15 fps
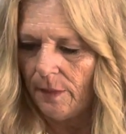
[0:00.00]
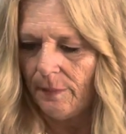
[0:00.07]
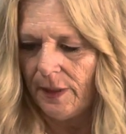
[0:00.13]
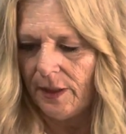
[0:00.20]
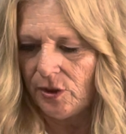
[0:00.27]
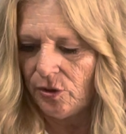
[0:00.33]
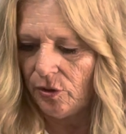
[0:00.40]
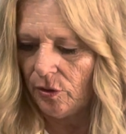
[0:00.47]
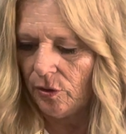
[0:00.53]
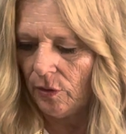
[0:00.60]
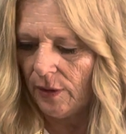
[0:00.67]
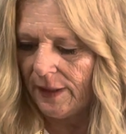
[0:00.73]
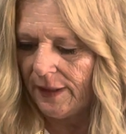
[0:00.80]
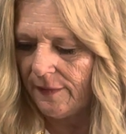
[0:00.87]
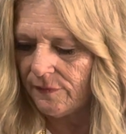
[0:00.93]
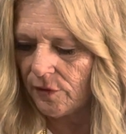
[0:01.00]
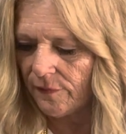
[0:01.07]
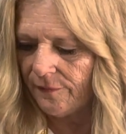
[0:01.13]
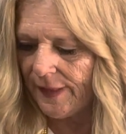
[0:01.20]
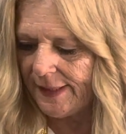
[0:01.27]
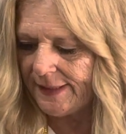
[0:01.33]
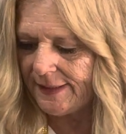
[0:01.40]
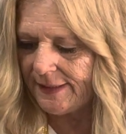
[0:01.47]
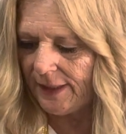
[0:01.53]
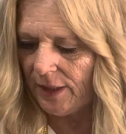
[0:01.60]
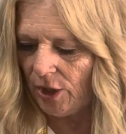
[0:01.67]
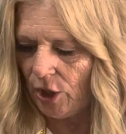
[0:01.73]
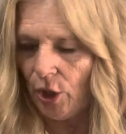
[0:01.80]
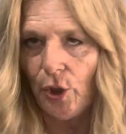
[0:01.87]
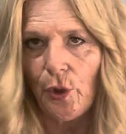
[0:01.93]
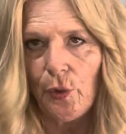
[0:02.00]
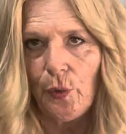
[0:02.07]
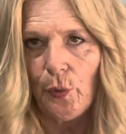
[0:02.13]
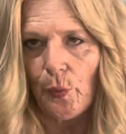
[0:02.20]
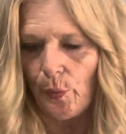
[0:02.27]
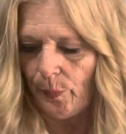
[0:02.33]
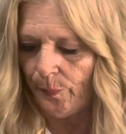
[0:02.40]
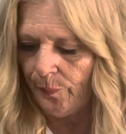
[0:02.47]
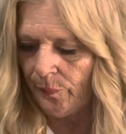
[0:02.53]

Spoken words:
Make sure your leaves are facing you.